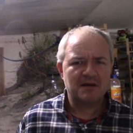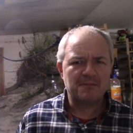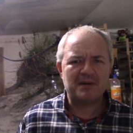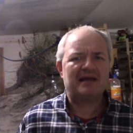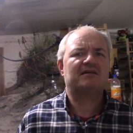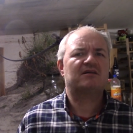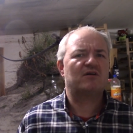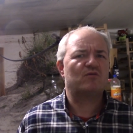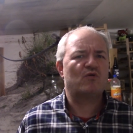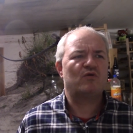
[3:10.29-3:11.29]
mango
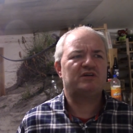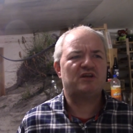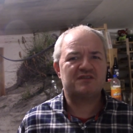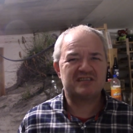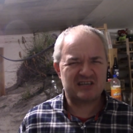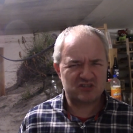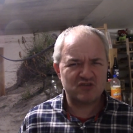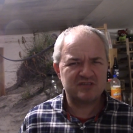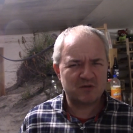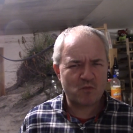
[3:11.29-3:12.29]
or, you know, there's
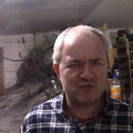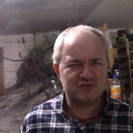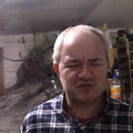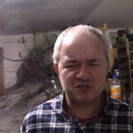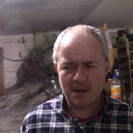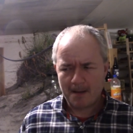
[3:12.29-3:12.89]
exotic ones.